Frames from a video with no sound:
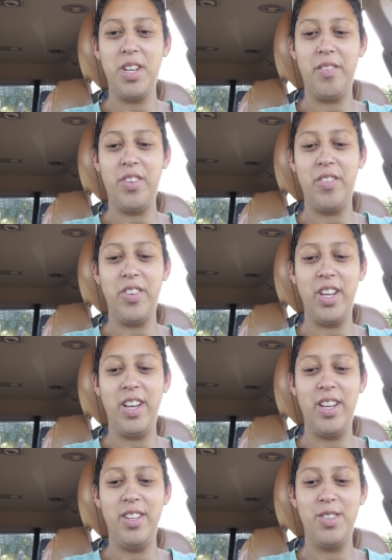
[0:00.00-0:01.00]
I've
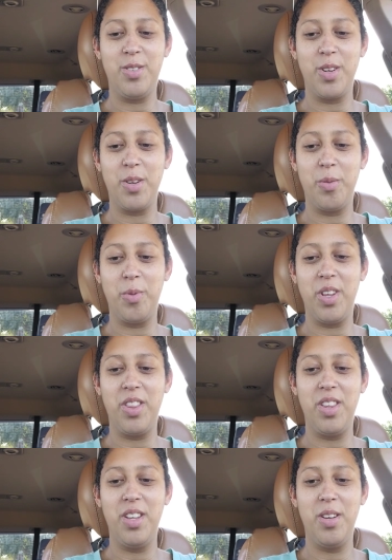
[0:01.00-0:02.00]
definitely struggled
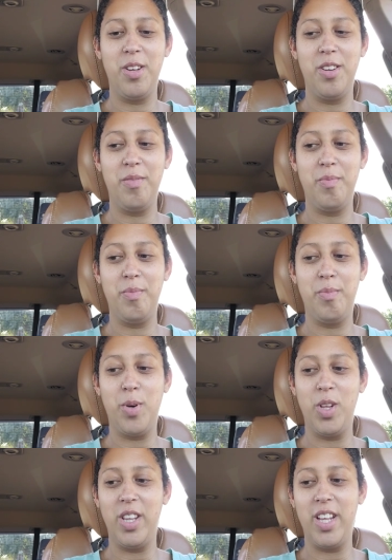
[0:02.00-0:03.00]
with
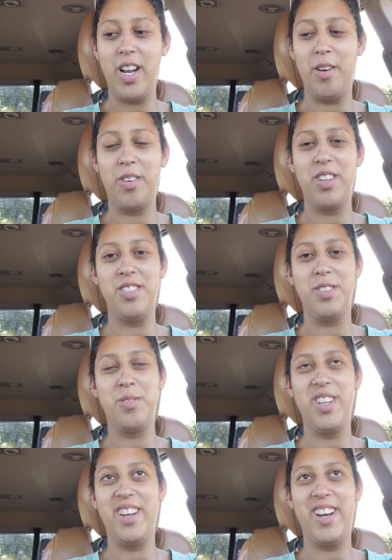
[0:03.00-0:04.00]
pulling that out because it's
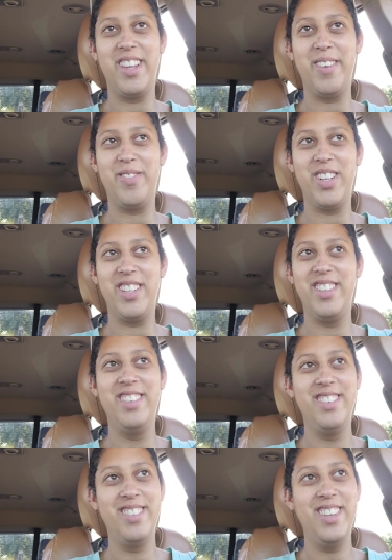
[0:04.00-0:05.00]
really not that fun.
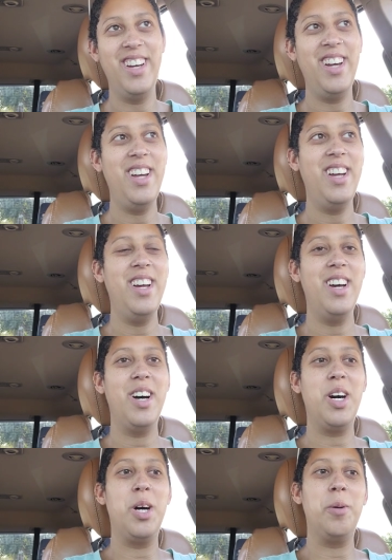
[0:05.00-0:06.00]

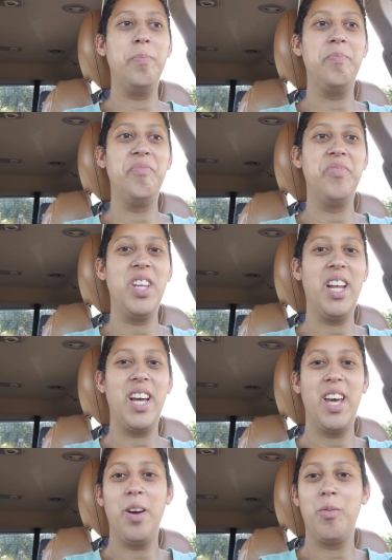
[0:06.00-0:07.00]
Um, and I
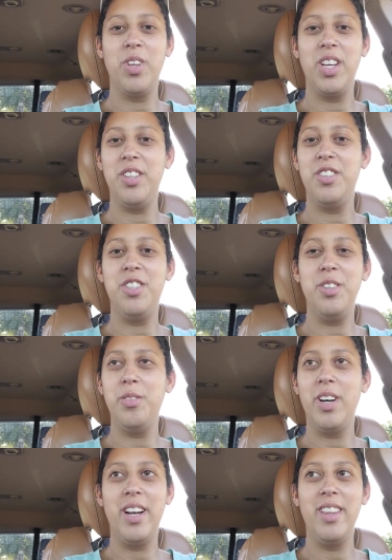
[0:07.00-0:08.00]
can't really
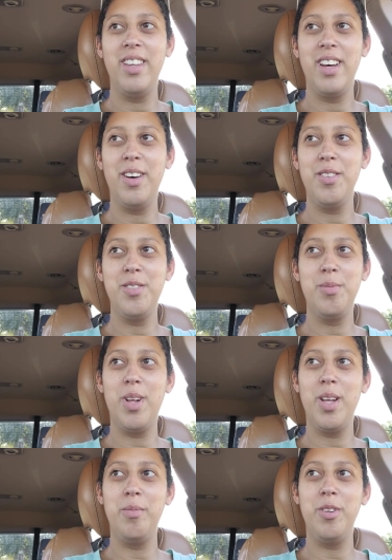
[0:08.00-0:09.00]
do anything else
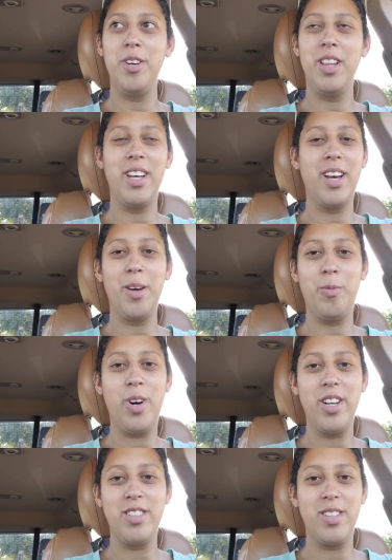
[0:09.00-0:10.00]
while I'm doing it. Like I could
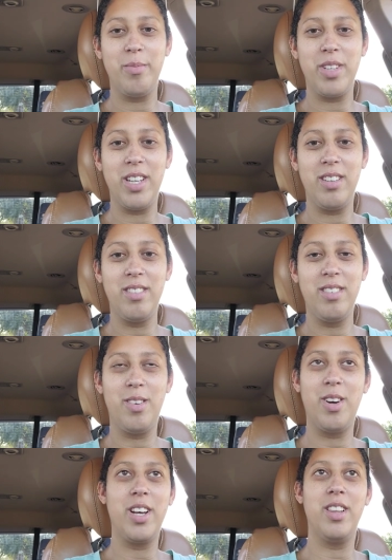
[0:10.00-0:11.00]
watch something,
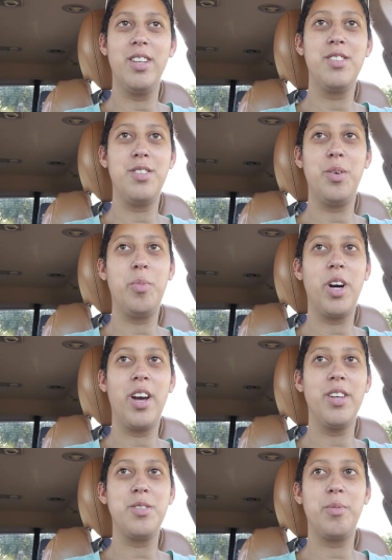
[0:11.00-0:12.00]
or I could listen to a
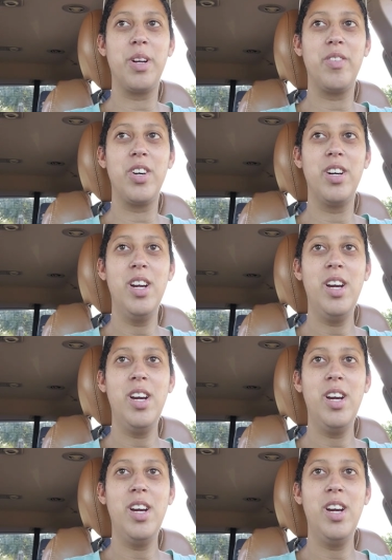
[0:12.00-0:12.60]
podcast or whatever,